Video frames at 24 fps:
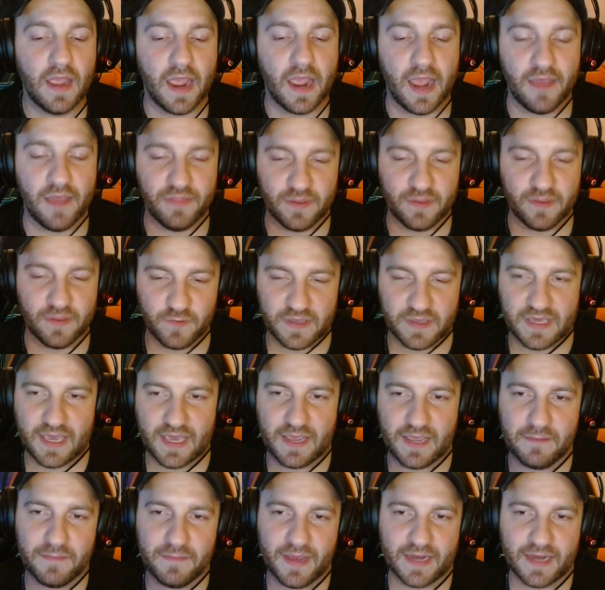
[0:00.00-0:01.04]
And then we
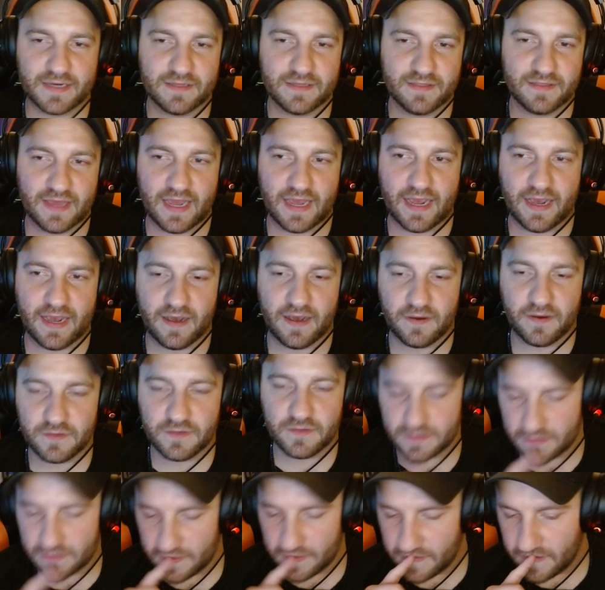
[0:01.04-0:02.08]
came back to the
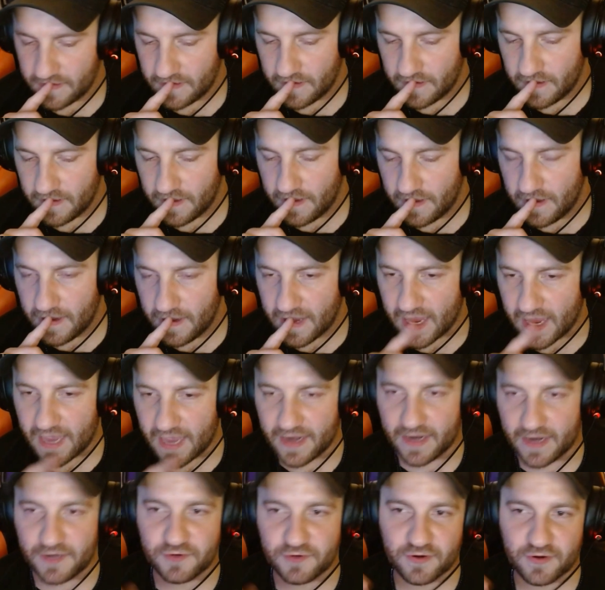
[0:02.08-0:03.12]
house,
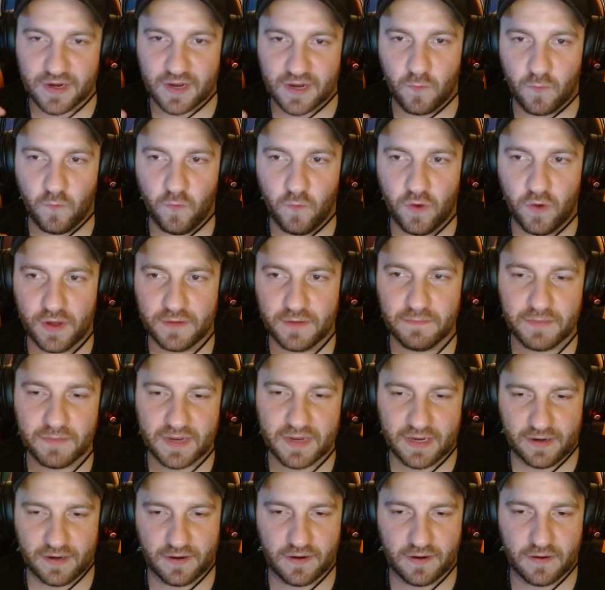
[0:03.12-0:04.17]
and I drank 1
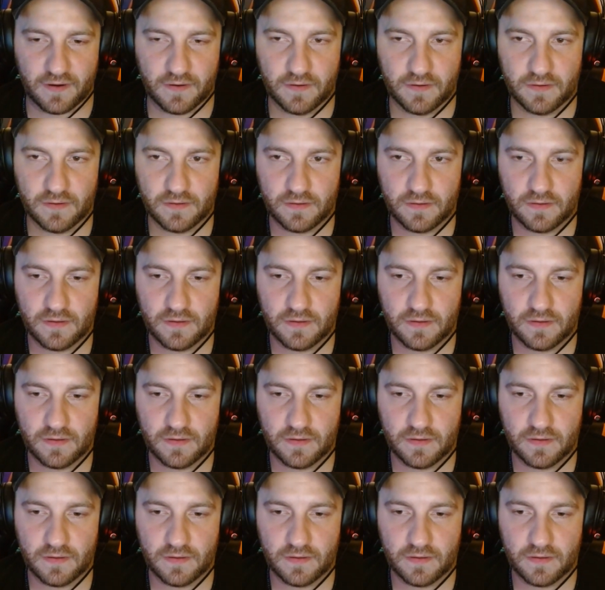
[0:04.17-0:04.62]
beer,